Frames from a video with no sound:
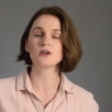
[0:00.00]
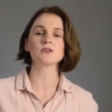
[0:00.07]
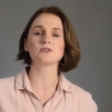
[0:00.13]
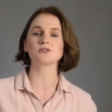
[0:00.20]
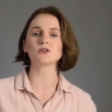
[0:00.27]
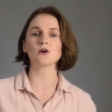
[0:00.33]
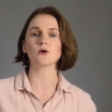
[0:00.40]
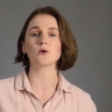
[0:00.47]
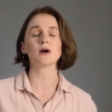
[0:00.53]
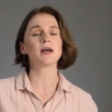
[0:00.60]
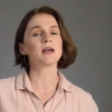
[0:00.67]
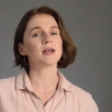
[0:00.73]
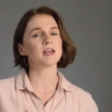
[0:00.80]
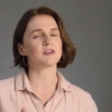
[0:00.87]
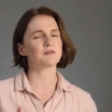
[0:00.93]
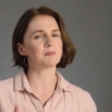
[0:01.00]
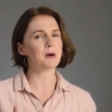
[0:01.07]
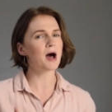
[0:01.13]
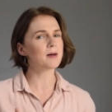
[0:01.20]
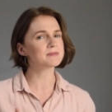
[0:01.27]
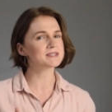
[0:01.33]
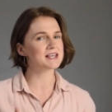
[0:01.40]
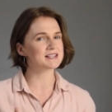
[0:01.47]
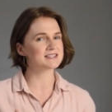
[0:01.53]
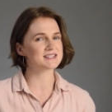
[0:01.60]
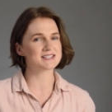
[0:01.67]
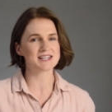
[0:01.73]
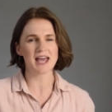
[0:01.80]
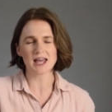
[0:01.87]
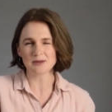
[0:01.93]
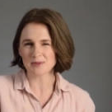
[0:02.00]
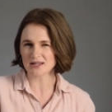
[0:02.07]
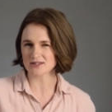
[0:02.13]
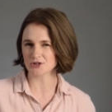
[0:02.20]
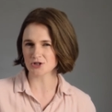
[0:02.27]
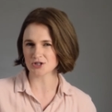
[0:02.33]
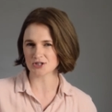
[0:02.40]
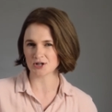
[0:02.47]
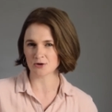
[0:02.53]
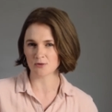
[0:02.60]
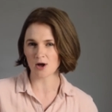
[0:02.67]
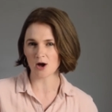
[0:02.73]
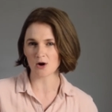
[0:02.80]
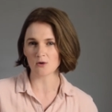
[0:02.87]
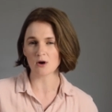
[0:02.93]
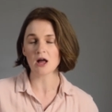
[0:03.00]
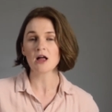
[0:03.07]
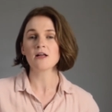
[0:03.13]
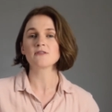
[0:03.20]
So, if Bob sends 10 messages in a row,